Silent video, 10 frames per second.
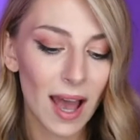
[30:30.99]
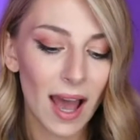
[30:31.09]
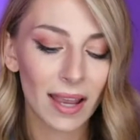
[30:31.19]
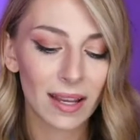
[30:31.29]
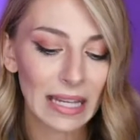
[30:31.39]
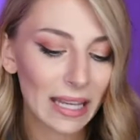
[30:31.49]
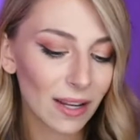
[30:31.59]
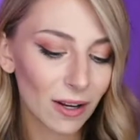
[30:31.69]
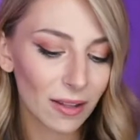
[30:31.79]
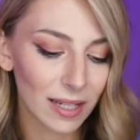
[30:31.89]
I could
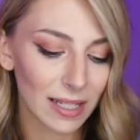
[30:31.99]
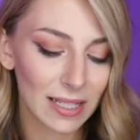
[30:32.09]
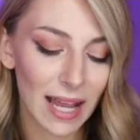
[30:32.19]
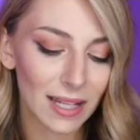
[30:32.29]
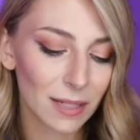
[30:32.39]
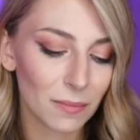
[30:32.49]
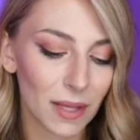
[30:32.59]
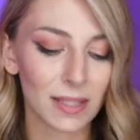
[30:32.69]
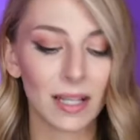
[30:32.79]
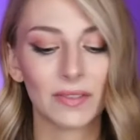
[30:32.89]
hear the contented
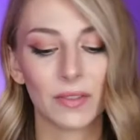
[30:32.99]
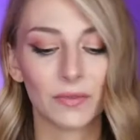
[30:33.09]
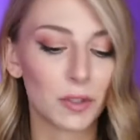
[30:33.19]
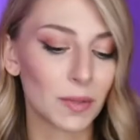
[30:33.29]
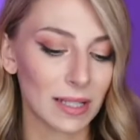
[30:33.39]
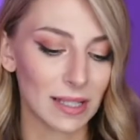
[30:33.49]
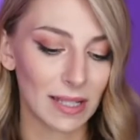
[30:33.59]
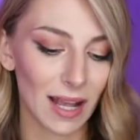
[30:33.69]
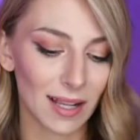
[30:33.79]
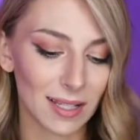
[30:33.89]
buzzing of a few
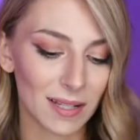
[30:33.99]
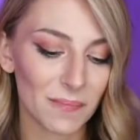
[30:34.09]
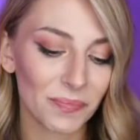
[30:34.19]
insects.